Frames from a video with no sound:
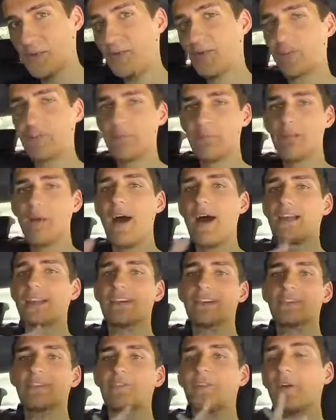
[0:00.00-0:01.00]
worth of
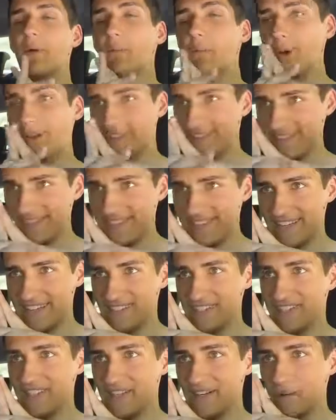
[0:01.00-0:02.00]
product from one
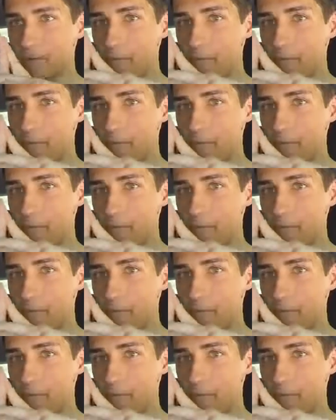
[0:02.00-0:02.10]
listing.